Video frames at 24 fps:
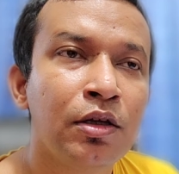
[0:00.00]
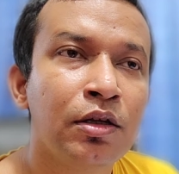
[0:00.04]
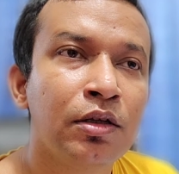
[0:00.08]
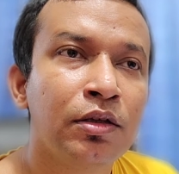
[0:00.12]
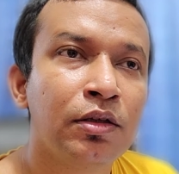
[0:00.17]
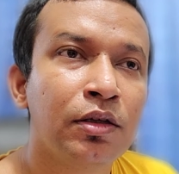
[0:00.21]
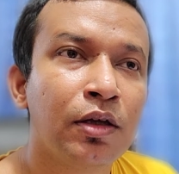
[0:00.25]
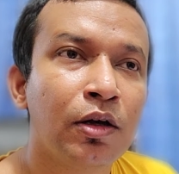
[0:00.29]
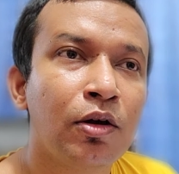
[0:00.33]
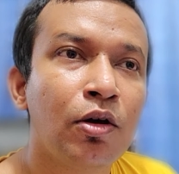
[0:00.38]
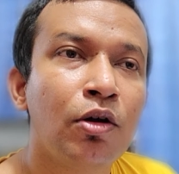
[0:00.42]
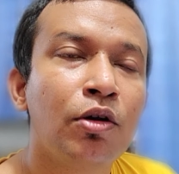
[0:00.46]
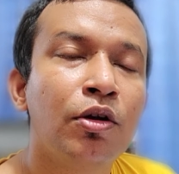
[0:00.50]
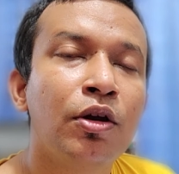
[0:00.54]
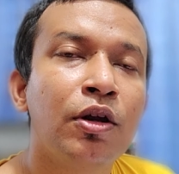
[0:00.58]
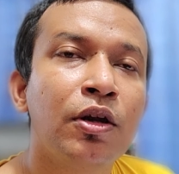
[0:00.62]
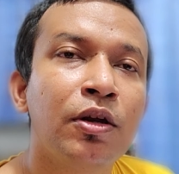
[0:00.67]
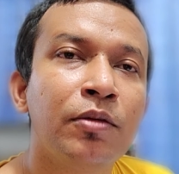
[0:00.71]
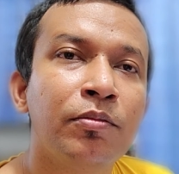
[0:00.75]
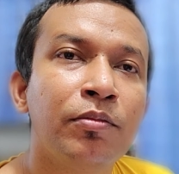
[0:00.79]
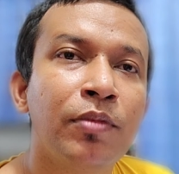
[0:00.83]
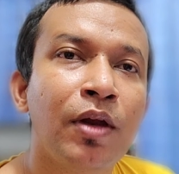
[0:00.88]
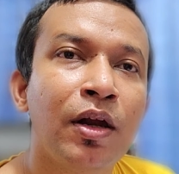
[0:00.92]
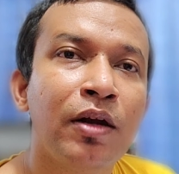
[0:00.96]
The coronary
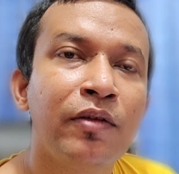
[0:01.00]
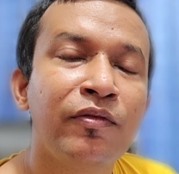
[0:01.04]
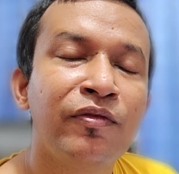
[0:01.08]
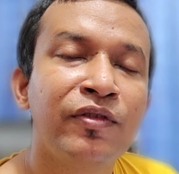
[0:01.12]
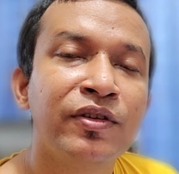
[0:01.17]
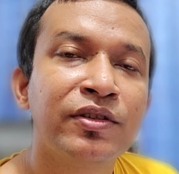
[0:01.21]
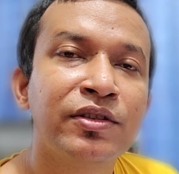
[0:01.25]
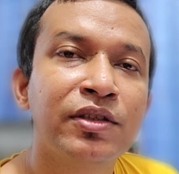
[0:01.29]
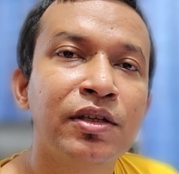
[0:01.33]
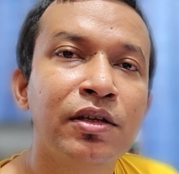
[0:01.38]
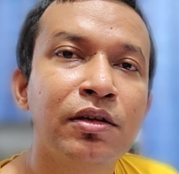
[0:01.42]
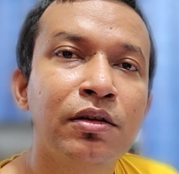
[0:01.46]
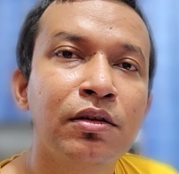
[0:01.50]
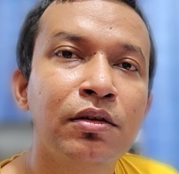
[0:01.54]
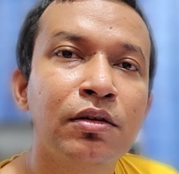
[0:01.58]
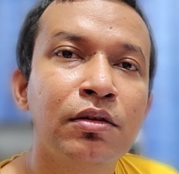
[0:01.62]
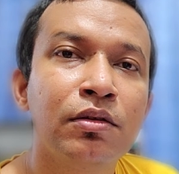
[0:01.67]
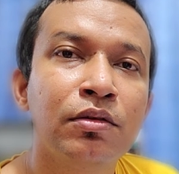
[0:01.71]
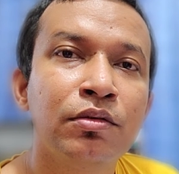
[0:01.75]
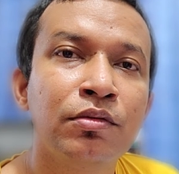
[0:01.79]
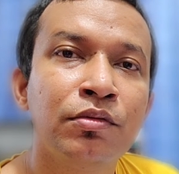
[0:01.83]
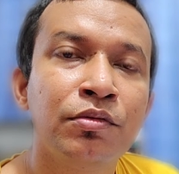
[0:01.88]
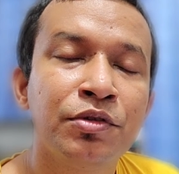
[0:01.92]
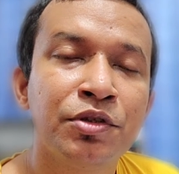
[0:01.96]
blood vessel
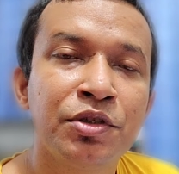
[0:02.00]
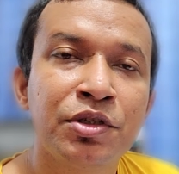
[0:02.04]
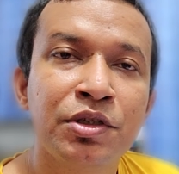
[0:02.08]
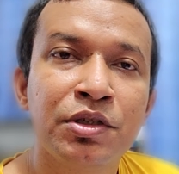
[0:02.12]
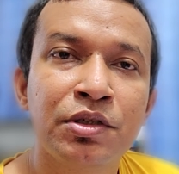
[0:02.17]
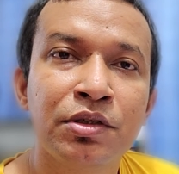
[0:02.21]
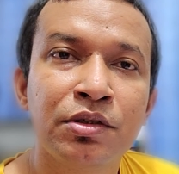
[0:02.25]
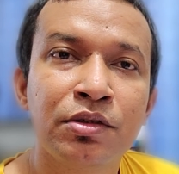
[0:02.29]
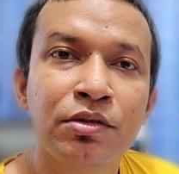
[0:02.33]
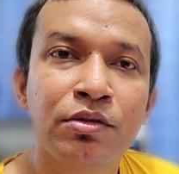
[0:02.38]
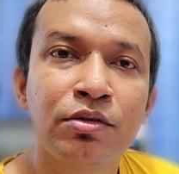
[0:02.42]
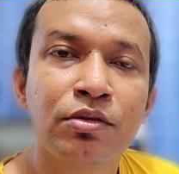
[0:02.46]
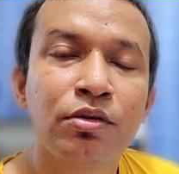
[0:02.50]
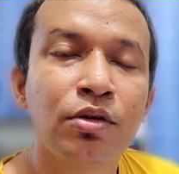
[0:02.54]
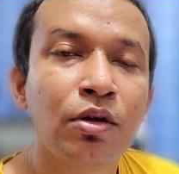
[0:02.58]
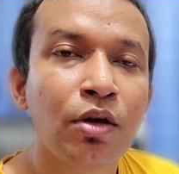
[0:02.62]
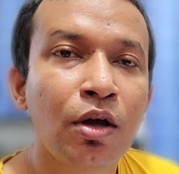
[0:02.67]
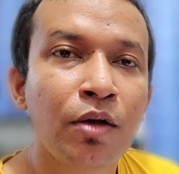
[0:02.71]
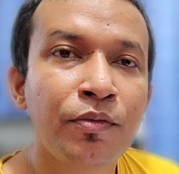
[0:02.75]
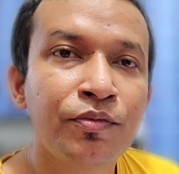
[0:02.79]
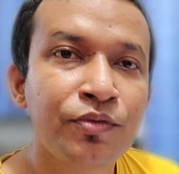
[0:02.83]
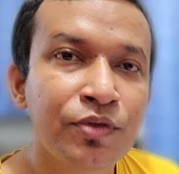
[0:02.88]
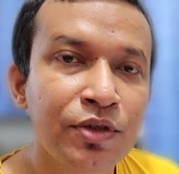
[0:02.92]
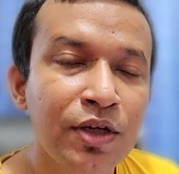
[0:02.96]
which is
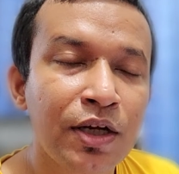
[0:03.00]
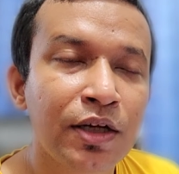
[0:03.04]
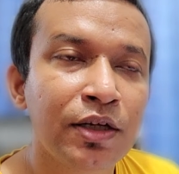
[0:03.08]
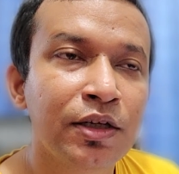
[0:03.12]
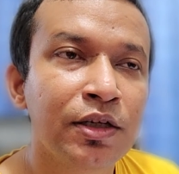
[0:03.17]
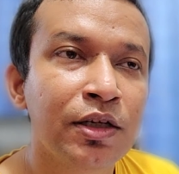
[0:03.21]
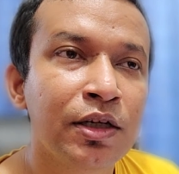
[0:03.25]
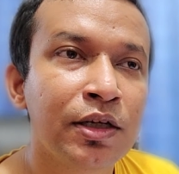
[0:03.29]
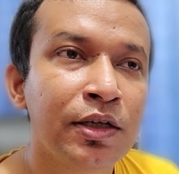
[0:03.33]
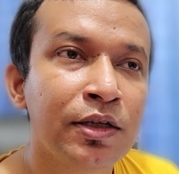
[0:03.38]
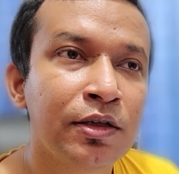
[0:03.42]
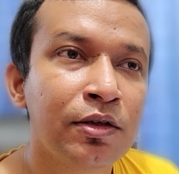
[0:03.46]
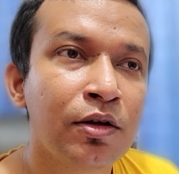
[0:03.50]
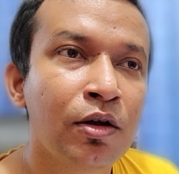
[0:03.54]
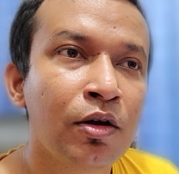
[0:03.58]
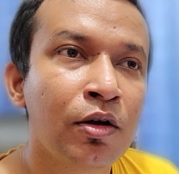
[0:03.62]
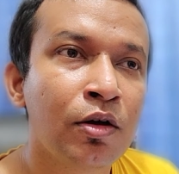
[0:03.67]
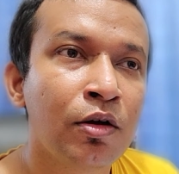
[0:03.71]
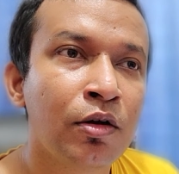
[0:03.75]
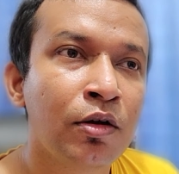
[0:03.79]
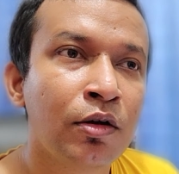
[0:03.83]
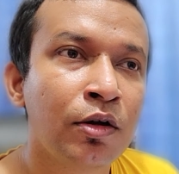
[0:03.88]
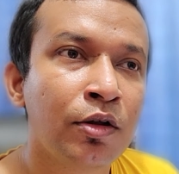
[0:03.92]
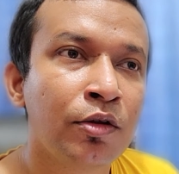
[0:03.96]
obstructed
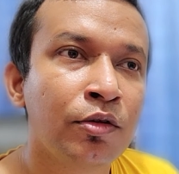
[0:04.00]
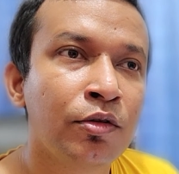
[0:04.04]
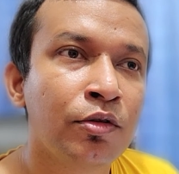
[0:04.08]
or